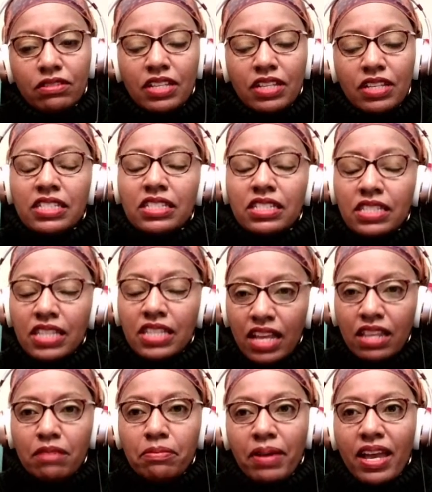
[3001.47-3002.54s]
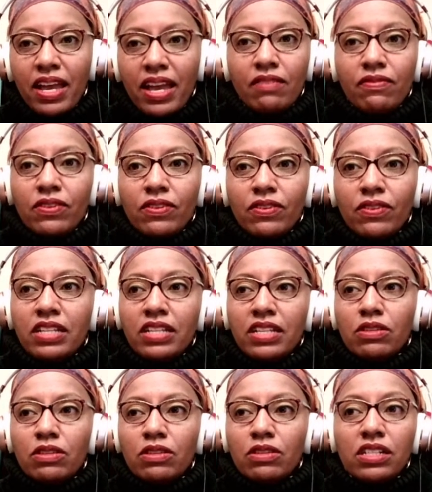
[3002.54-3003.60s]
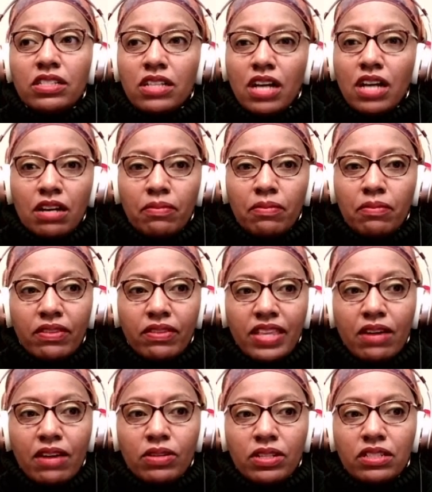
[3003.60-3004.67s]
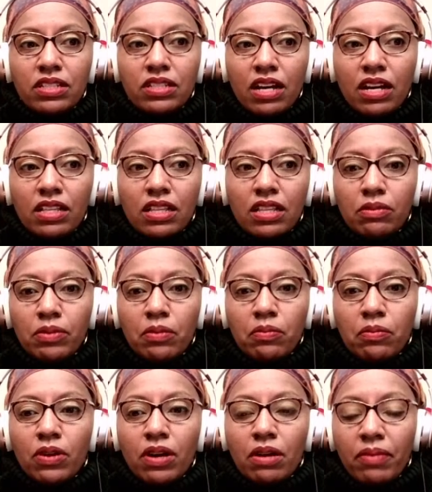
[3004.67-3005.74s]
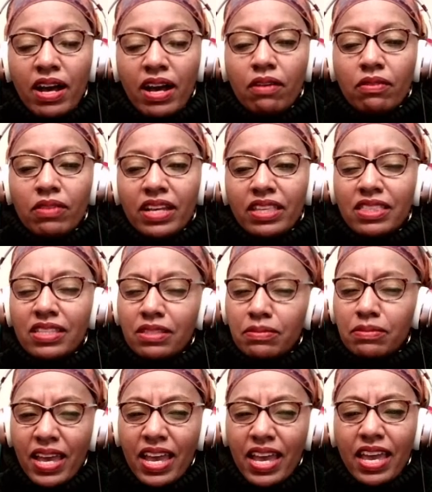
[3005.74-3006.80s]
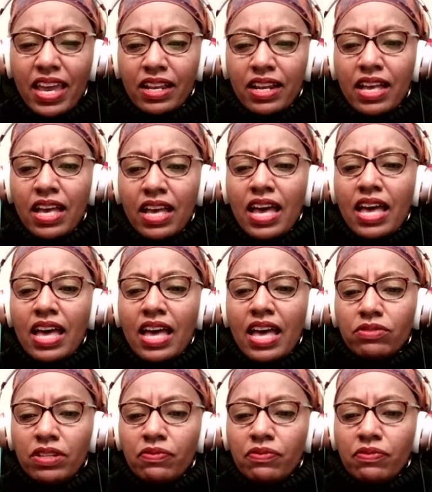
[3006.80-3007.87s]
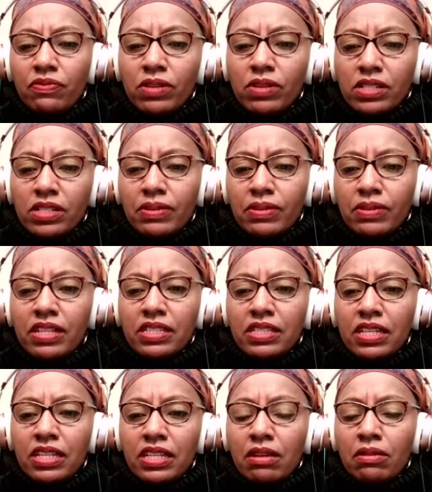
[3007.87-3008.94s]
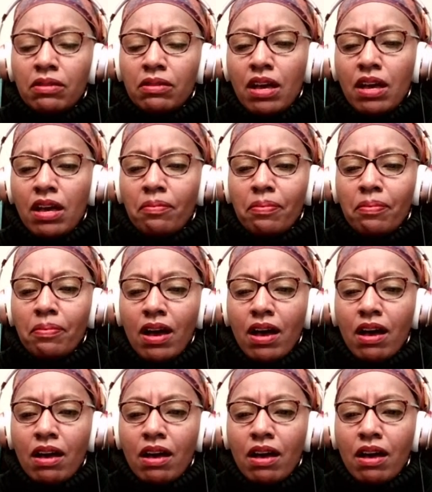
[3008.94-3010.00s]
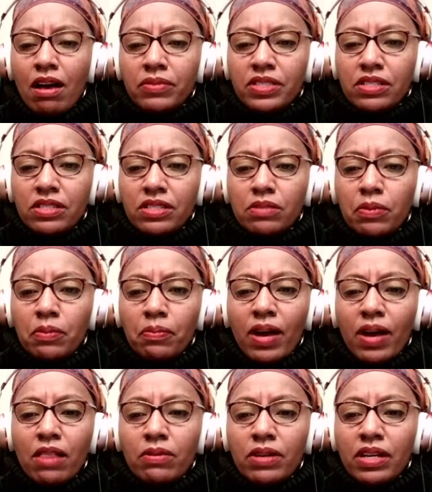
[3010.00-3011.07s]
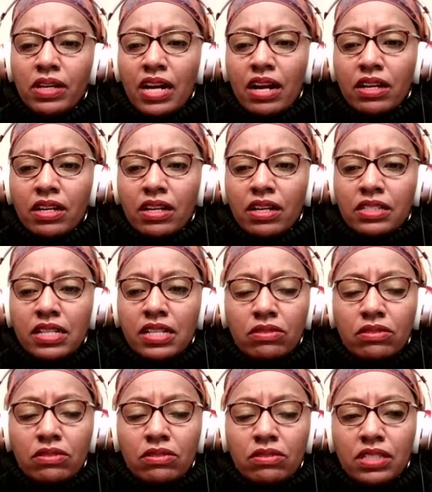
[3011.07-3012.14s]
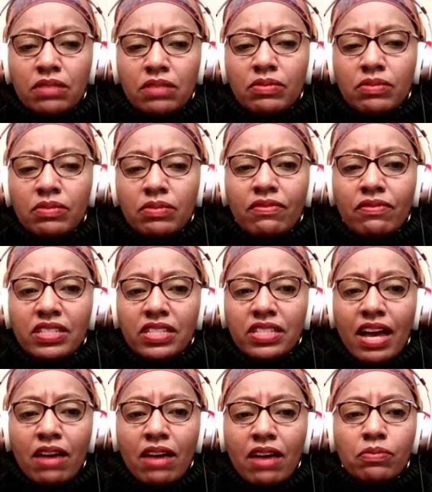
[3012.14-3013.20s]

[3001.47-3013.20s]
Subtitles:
It's just hella painful." And so we're going to talk about that. We're going to talk a little bit more about like this pain and the grief that we're experiencing. And Sister Babalawa and I are going to do a deep dive into that.